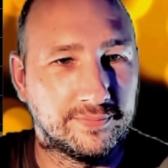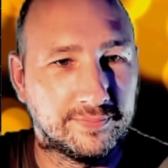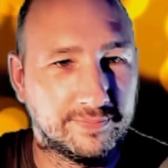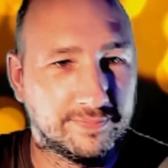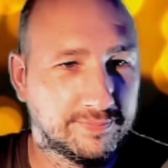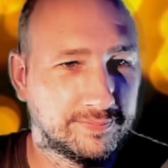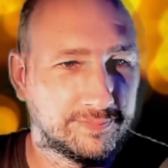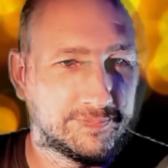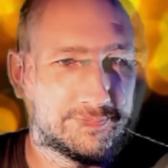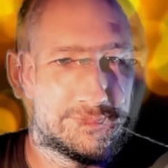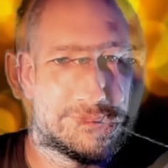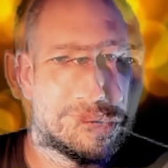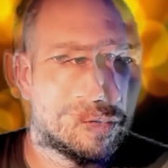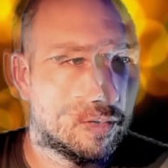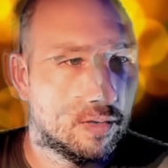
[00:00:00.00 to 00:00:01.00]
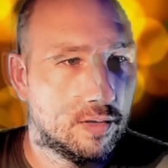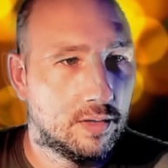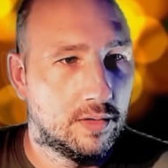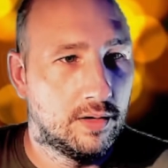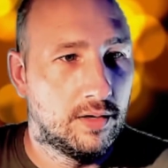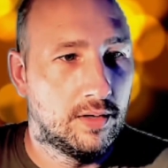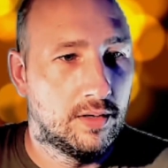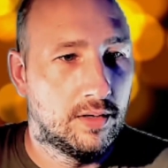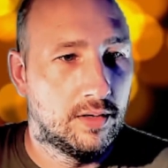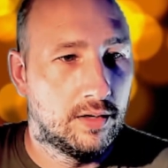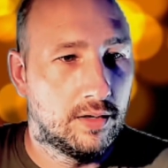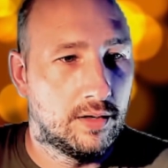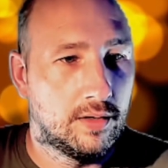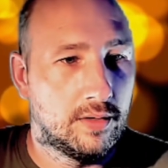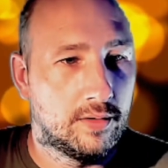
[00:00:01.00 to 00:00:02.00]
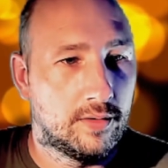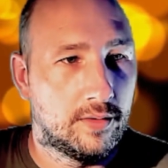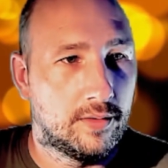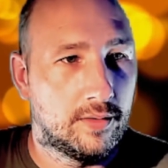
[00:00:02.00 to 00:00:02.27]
[no speech]